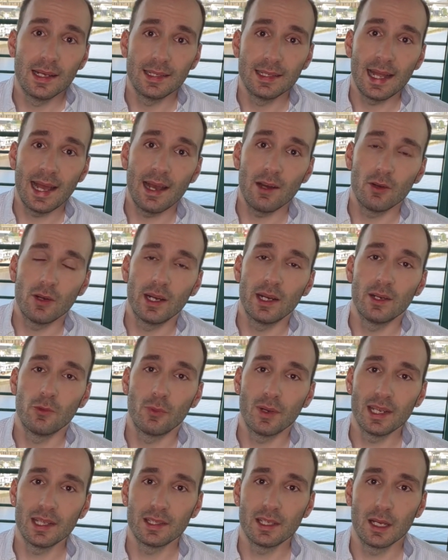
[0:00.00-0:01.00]
Now
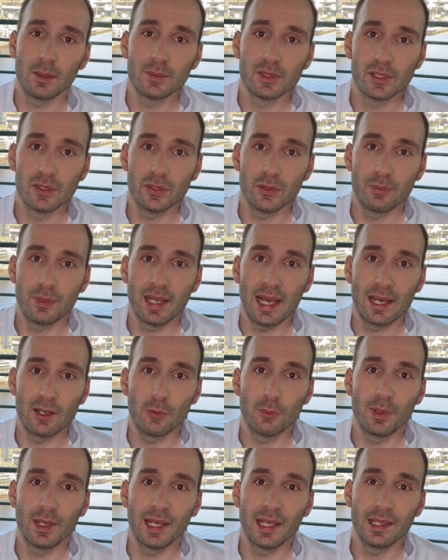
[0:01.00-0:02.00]
when it comes to
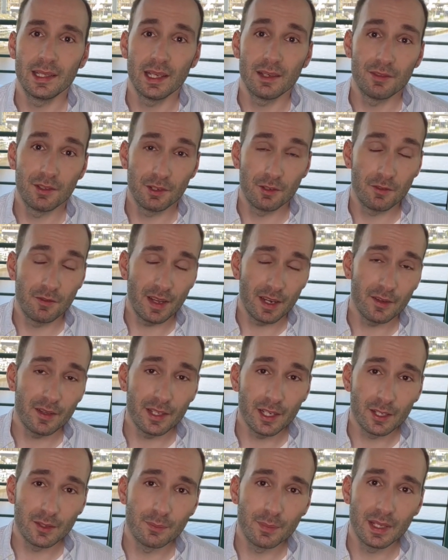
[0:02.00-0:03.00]
piano playing, if you're a very
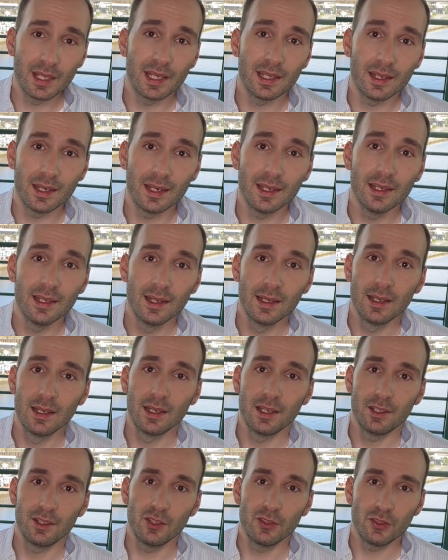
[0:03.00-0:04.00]
young beginner,
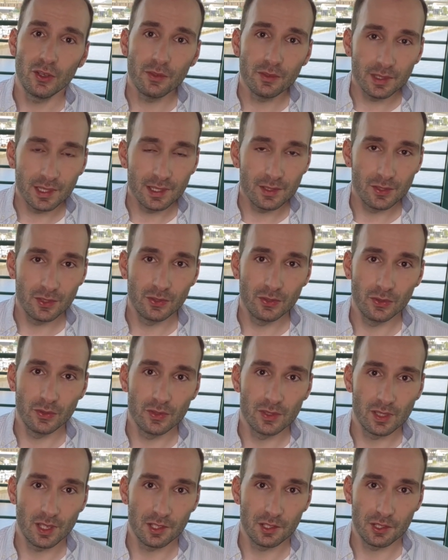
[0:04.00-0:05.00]
you don't need to
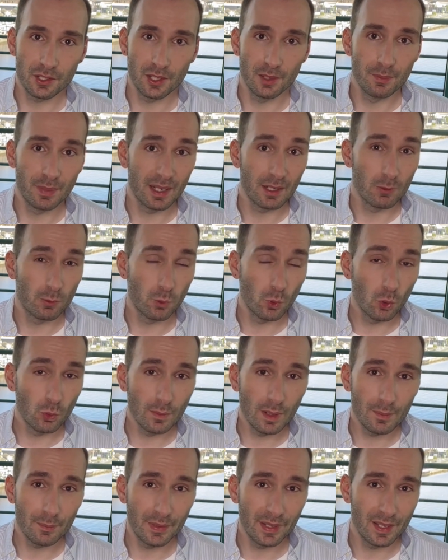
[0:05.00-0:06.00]
do such a big
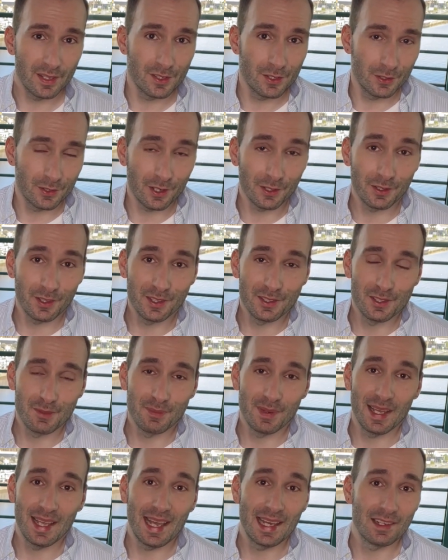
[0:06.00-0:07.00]
warm-up because you're not going to
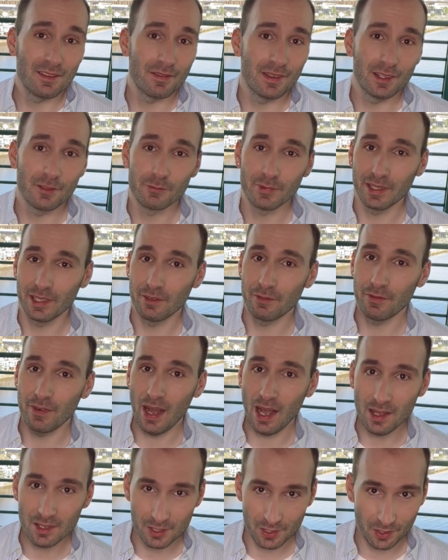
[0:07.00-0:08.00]
play anything really
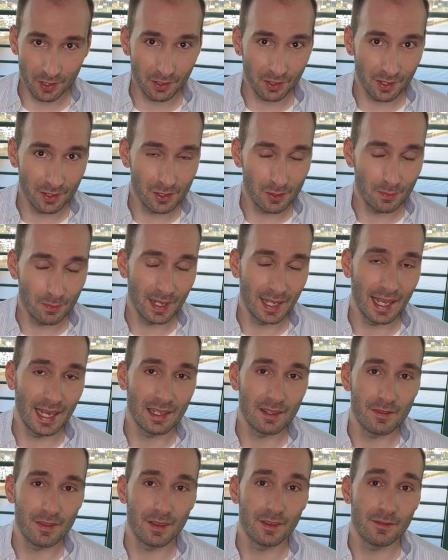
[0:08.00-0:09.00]
fast, you're not going to
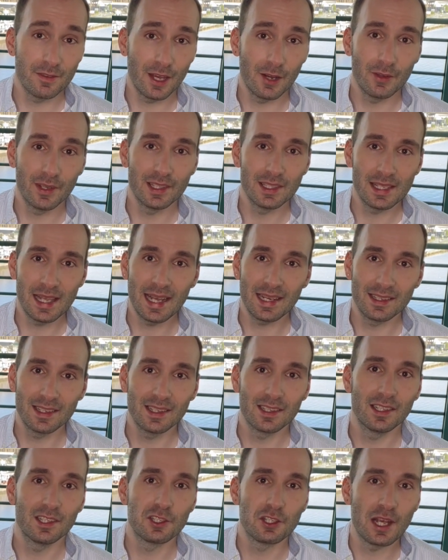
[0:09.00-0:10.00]
anything very
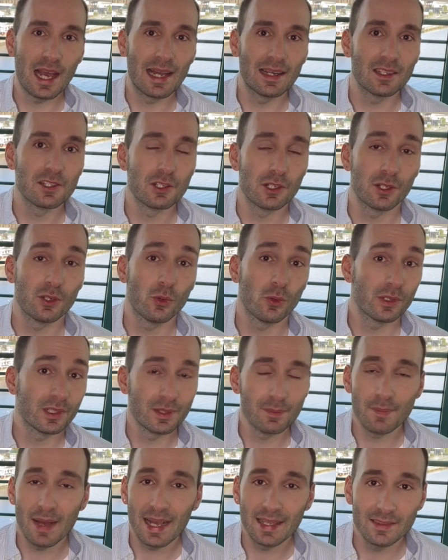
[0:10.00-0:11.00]
technically challenging or
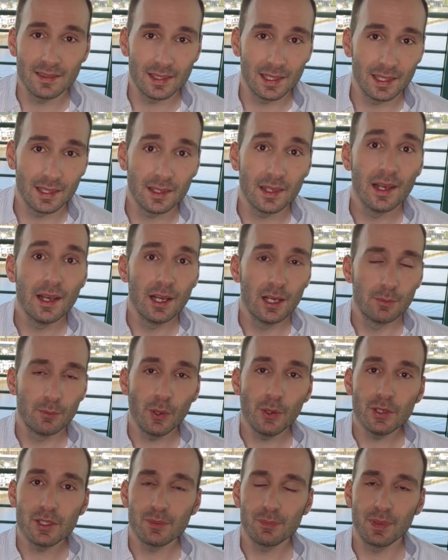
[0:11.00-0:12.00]
demanding.
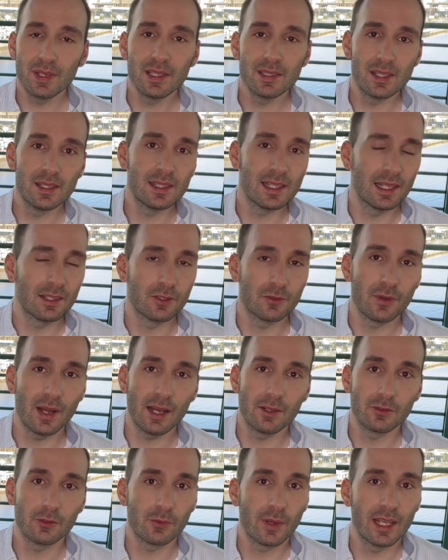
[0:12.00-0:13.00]
Most pieces at
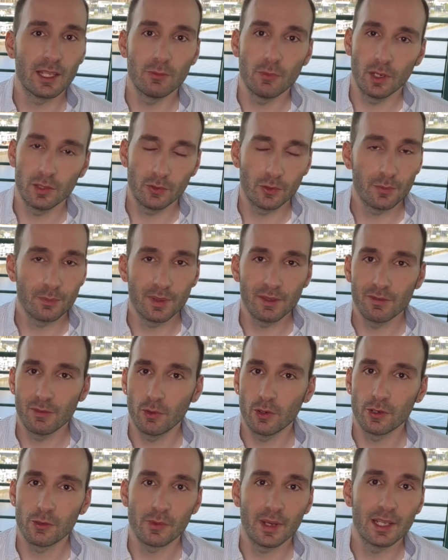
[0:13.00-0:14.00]
around grade 1 or
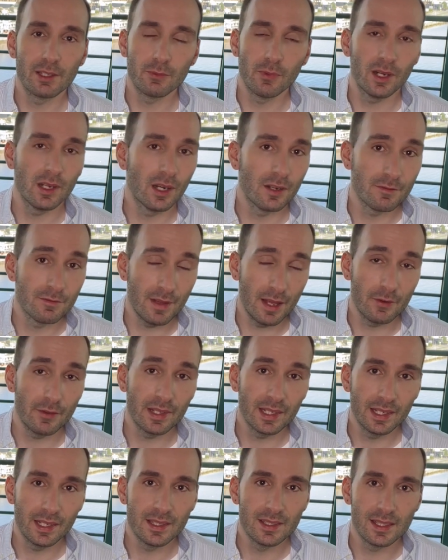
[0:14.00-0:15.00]
before grade 1 are very
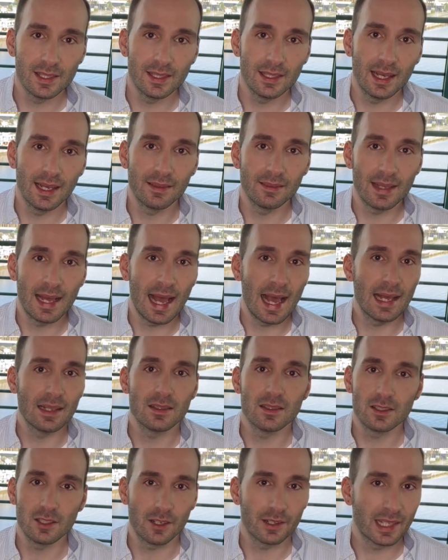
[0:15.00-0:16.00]
easy and the
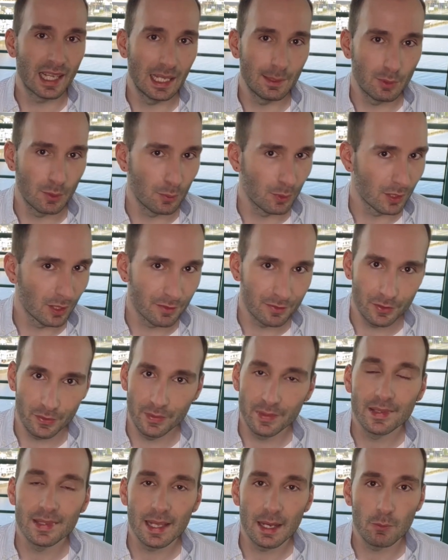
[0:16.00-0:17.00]
hands are capable of
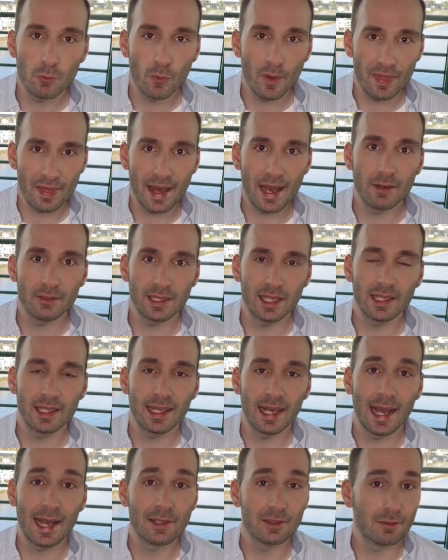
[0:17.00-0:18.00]
doing them without any
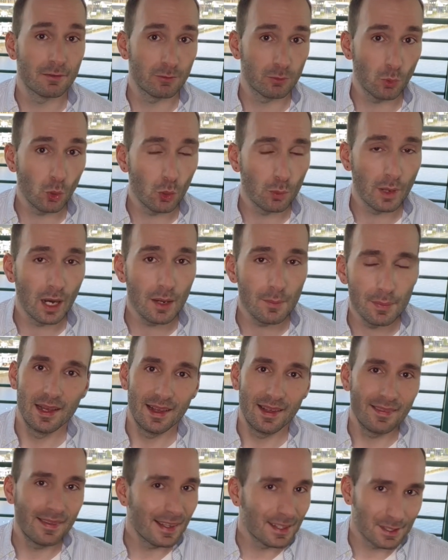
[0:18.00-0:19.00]
kind of warm-up.
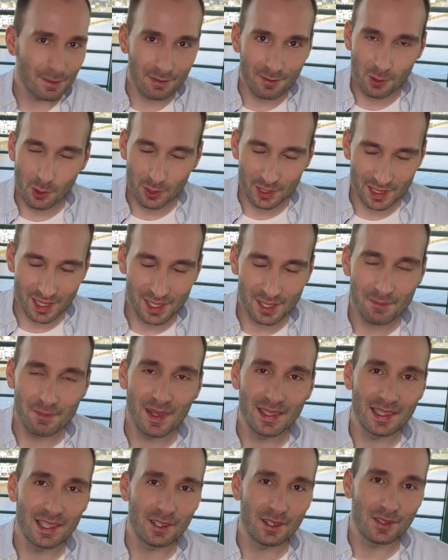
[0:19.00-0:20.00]
This of course doesn't
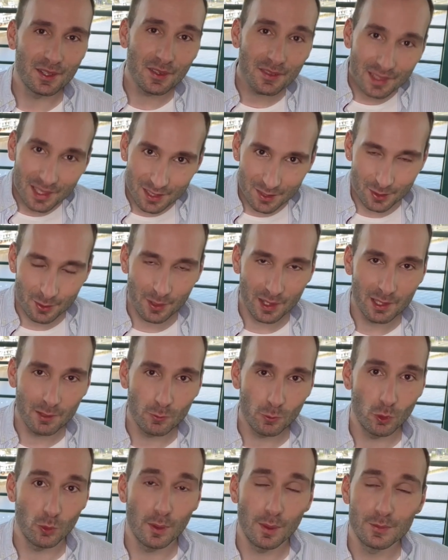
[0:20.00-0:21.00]
mean that you don't need to do any
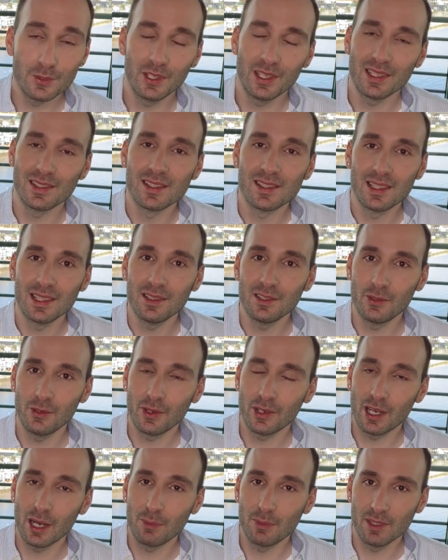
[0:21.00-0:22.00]
warm-ups, you can still
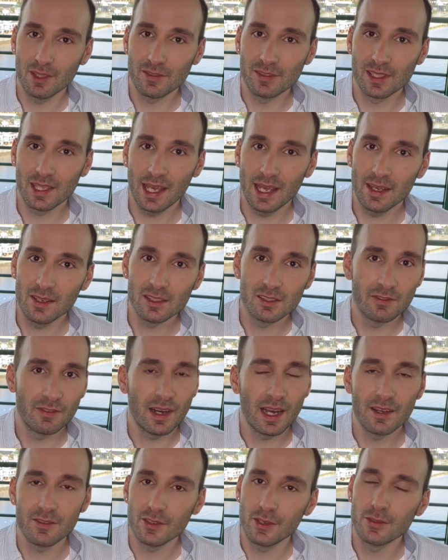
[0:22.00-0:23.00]
do a couple of scales,
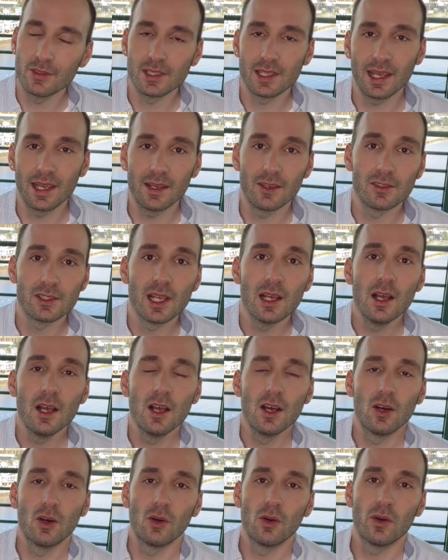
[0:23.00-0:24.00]
5-note scales
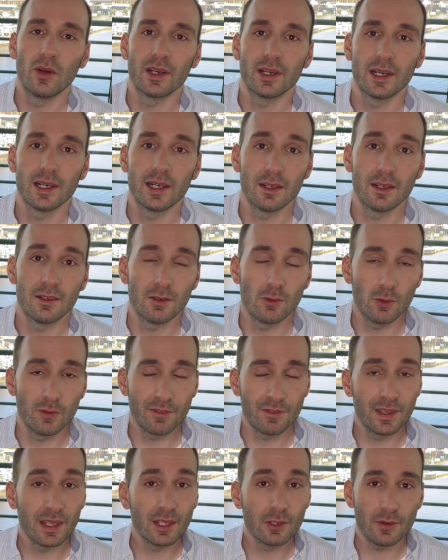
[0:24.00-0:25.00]
or
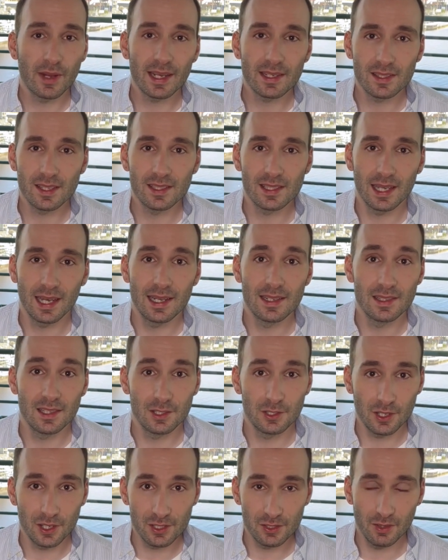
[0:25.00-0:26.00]
finger
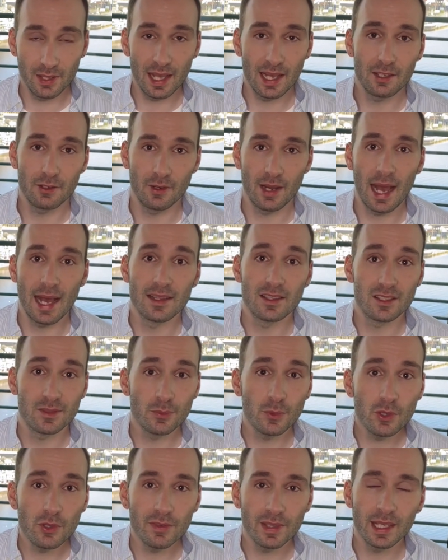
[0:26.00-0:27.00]
exercises just to get your hands
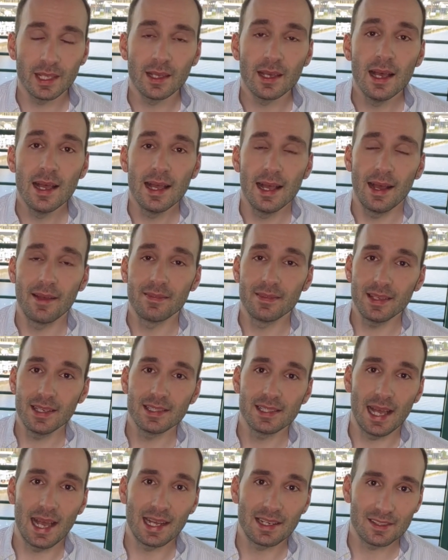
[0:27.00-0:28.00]
moving, and
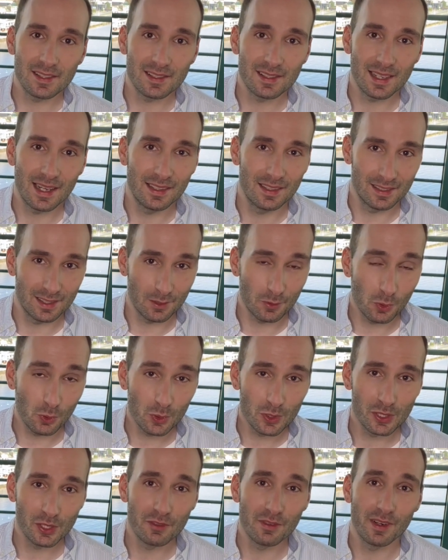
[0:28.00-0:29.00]
these exercises are
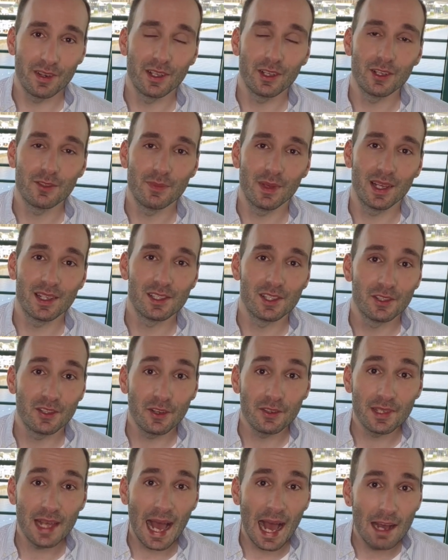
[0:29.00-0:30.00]
also very good because you
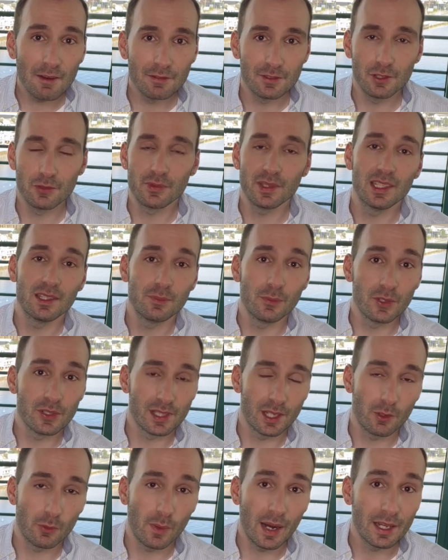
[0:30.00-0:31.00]
don't have to read
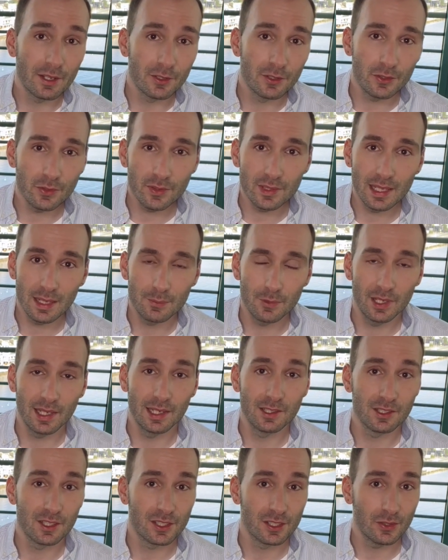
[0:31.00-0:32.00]
music while you do them, you
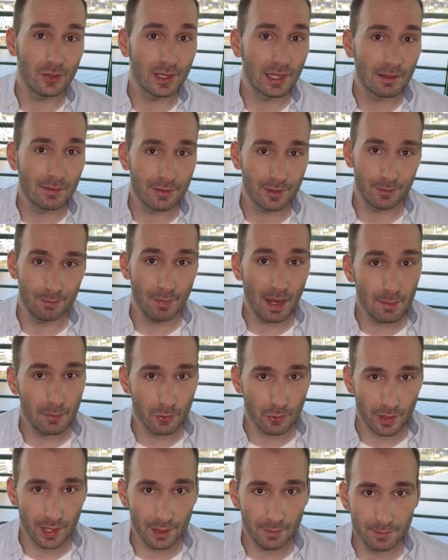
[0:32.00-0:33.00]
can just do them from
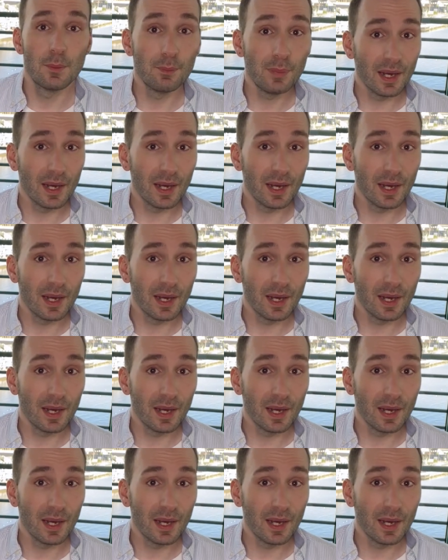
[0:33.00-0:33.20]
memory.